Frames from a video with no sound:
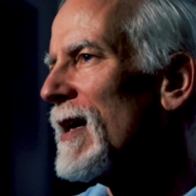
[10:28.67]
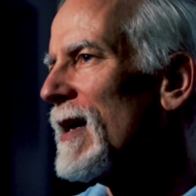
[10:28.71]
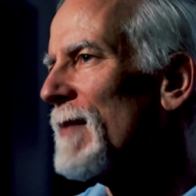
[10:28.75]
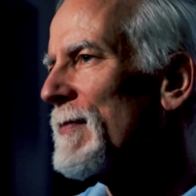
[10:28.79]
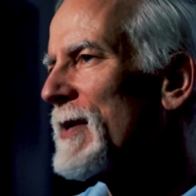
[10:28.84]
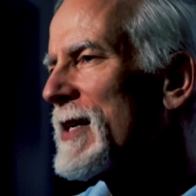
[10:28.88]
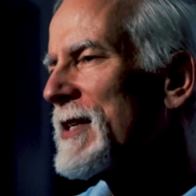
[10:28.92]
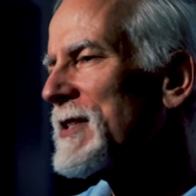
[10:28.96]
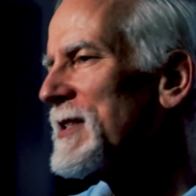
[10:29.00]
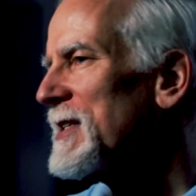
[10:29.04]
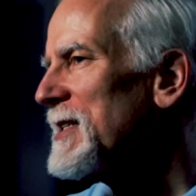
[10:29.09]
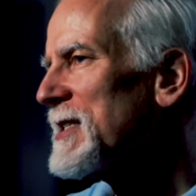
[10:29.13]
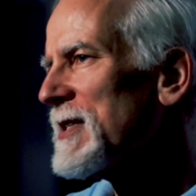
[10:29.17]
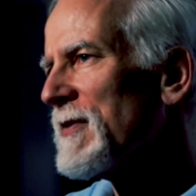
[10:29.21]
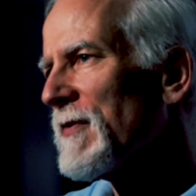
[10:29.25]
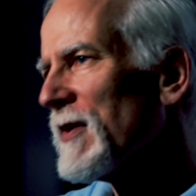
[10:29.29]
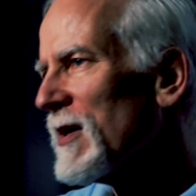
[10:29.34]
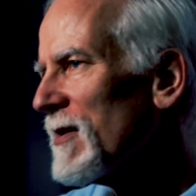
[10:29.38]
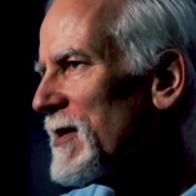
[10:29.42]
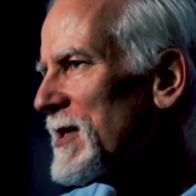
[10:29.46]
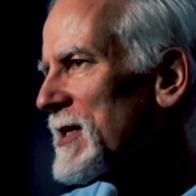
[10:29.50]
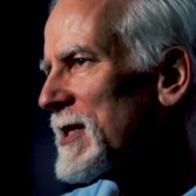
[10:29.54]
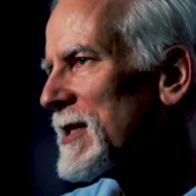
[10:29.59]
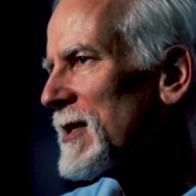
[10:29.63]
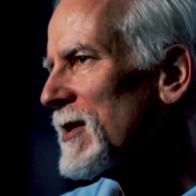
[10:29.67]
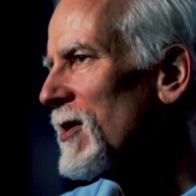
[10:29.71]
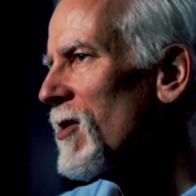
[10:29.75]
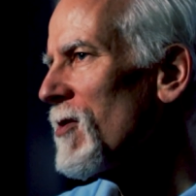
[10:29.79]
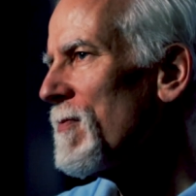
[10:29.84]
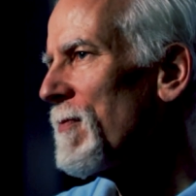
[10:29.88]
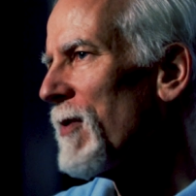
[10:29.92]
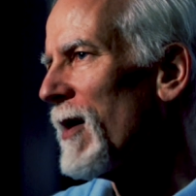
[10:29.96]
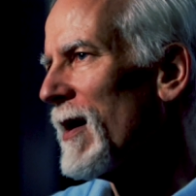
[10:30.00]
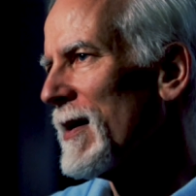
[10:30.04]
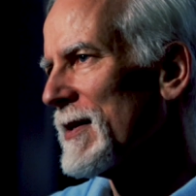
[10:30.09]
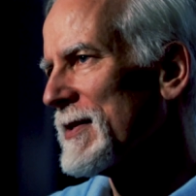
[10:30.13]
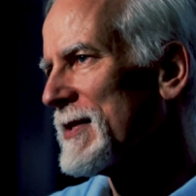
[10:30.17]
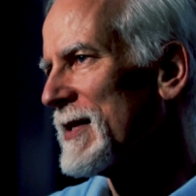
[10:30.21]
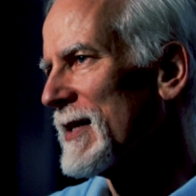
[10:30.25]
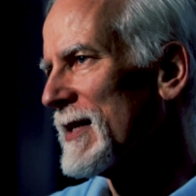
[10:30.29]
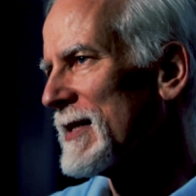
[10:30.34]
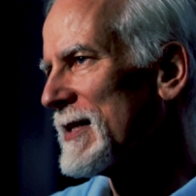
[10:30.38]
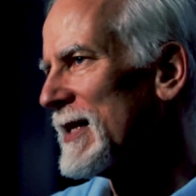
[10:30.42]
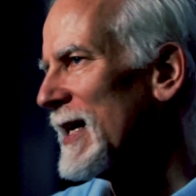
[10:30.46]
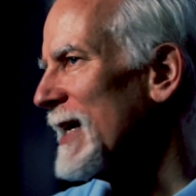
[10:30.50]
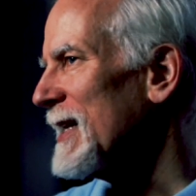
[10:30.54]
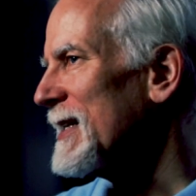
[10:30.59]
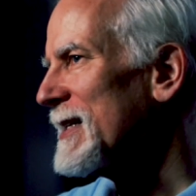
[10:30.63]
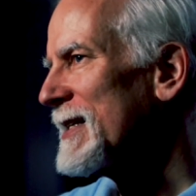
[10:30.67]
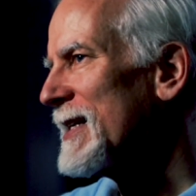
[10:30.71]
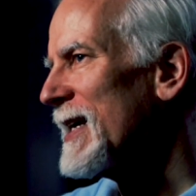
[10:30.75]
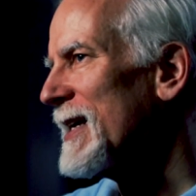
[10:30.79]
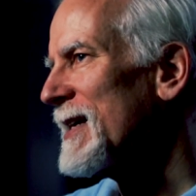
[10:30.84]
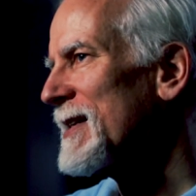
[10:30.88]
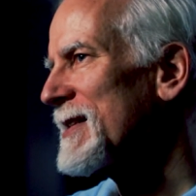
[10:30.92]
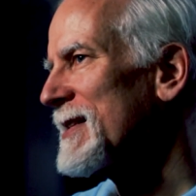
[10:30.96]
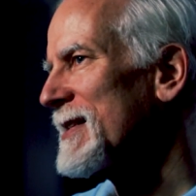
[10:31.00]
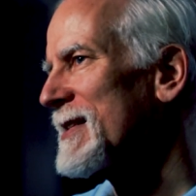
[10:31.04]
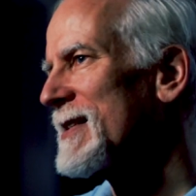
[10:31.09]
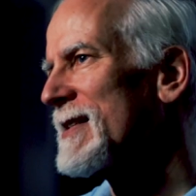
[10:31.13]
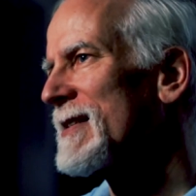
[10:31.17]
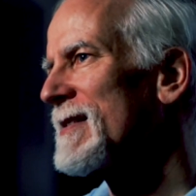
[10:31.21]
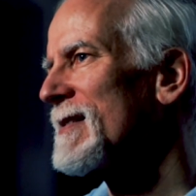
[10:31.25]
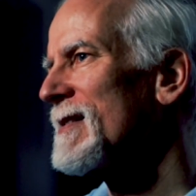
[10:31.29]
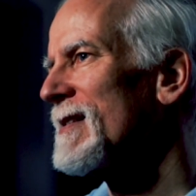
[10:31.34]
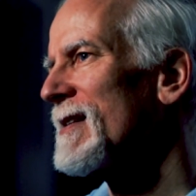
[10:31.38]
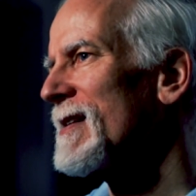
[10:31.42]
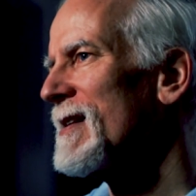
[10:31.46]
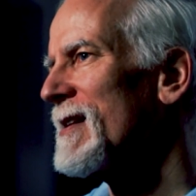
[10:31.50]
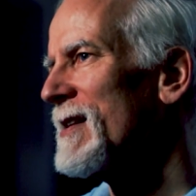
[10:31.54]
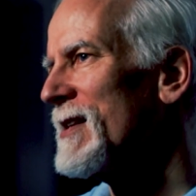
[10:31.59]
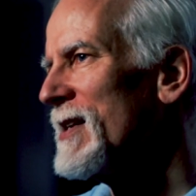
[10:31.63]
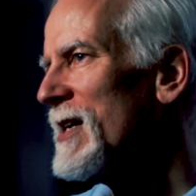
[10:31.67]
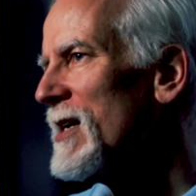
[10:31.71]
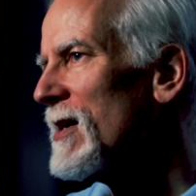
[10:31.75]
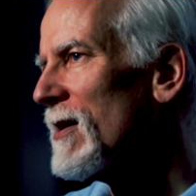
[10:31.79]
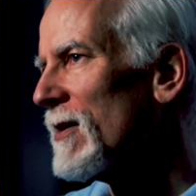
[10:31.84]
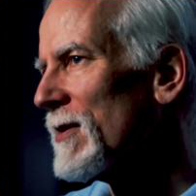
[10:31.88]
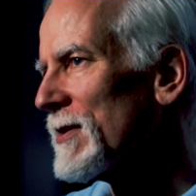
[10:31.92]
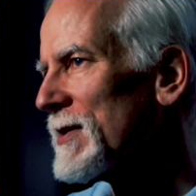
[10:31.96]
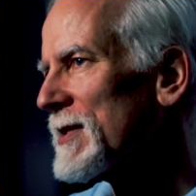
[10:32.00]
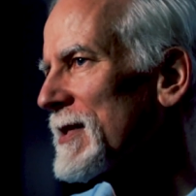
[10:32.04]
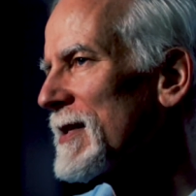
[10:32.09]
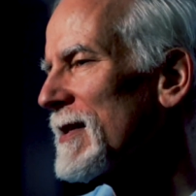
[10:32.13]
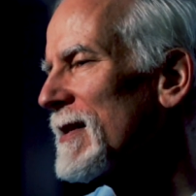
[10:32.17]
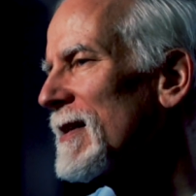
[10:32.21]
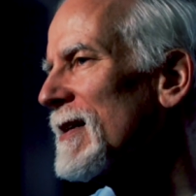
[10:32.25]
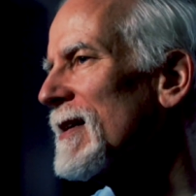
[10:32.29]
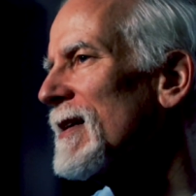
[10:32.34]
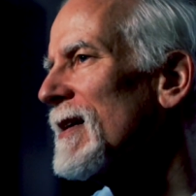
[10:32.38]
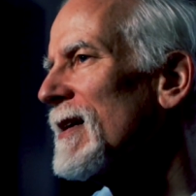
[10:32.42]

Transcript: because it's a very slow process and takes years.